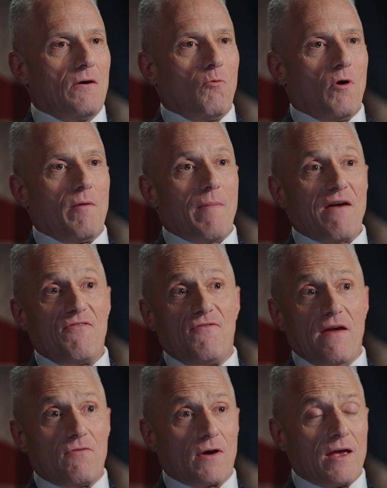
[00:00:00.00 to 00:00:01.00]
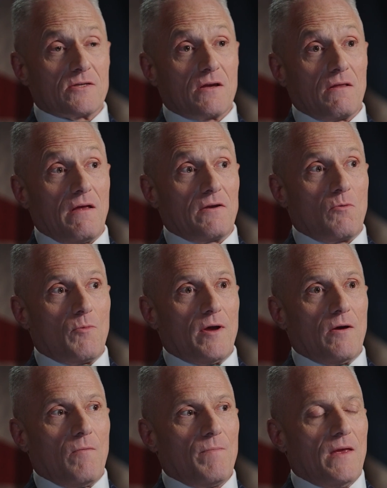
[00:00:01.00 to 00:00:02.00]
one of my favorite guests on London
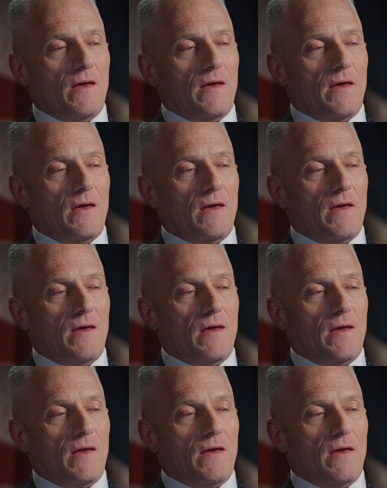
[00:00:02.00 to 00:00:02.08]
Real,